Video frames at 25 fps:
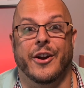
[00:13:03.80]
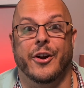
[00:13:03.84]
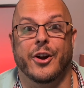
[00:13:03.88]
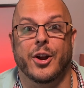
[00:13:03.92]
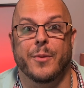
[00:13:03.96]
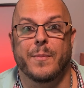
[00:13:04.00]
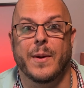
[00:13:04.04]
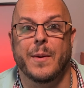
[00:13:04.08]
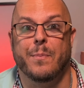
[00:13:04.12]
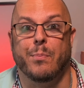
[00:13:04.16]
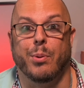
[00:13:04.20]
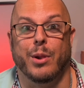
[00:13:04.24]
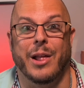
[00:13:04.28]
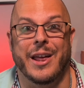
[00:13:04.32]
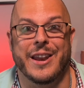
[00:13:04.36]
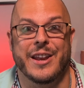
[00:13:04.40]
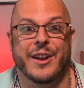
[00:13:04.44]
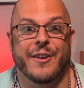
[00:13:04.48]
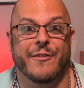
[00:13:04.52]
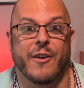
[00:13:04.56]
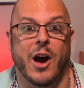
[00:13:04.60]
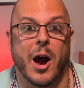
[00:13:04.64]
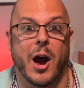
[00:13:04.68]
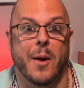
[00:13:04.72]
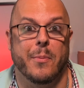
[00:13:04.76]
are going to be plenty
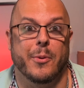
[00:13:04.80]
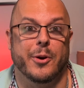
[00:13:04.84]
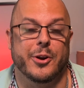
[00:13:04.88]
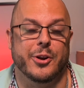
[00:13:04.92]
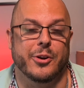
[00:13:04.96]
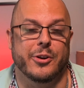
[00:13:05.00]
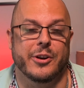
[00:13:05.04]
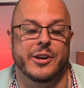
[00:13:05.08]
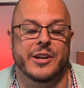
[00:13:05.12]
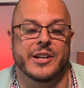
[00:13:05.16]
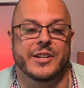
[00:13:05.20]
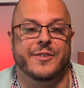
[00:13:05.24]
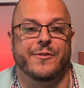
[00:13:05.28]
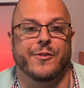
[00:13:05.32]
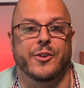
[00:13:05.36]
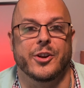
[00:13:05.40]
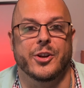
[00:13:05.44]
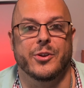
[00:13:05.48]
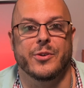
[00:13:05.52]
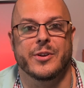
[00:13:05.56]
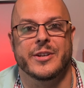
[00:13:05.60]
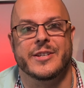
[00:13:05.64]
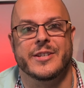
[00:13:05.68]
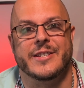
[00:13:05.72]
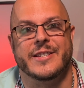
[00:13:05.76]
of opportunities for
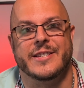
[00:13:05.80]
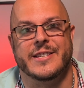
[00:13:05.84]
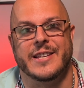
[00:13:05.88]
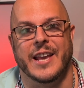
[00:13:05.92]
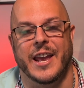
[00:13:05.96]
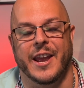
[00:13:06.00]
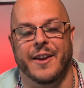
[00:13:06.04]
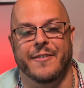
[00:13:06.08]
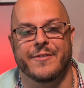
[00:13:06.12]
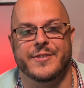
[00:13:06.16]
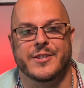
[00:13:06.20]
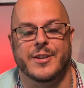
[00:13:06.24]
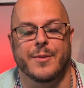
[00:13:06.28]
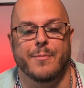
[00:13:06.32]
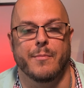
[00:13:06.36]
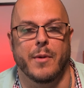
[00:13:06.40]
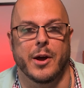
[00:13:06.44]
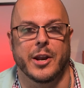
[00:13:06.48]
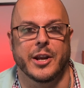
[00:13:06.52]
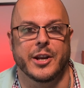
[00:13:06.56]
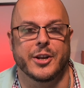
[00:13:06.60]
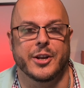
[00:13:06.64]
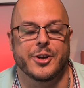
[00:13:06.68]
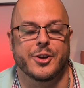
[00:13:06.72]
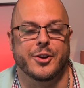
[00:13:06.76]
you to save some
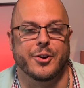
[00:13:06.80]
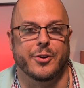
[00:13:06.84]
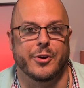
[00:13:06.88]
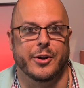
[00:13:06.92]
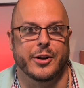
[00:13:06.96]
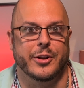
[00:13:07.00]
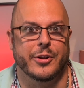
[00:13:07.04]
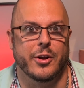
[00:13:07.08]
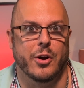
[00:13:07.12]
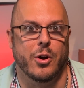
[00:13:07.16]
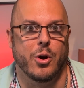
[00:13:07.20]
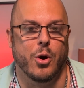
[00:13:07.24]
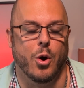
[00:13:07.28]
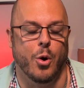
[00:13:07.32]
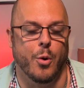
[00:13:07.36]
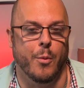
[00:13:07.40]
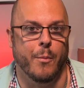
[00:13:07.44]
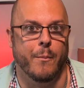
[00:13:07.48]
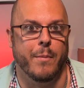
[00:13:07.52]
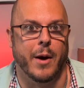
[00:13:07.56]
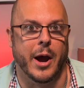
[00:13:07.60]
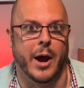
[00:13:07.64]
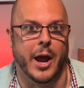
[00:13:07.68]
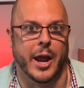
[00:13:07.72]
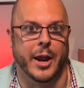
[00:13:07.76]
money during the
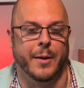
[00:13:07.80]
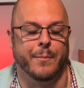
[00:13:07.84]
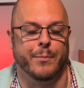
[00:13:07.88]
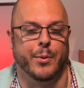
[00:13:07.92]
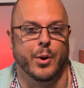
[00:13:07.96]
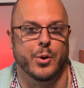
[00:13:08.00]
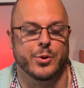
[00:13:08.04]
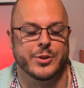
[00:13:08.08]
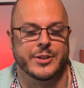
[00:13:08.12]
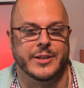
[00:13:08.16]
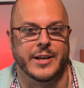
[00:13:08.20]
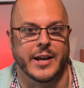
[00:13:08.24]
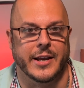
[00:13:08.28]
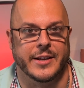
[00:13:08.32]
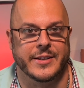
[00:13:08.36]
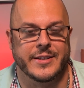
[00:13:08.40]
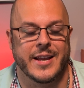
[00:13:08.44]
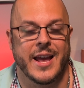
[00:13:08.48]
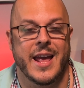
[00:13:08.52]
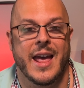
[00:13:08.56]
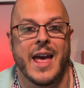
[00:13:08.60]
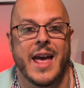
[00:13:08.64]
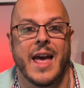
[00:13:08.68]
home buying process,